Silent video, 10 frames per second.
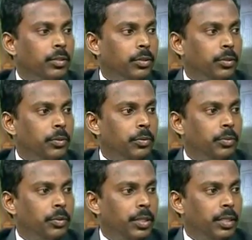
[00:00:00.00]
So,
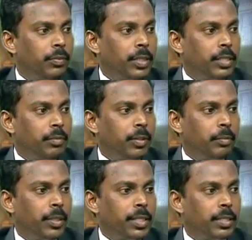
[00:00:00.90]
the definition
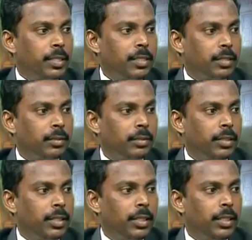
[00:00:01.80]
for parser is
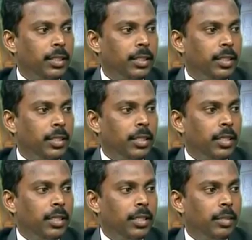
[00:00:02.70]

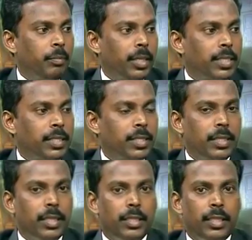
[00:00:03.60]
the
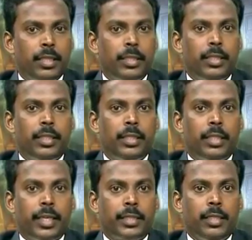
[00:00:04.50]
parsers are
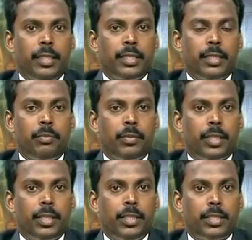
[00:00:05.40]
actually designed
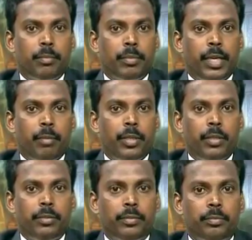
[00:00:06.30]
for some
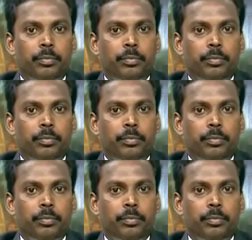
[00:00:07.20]
grammar.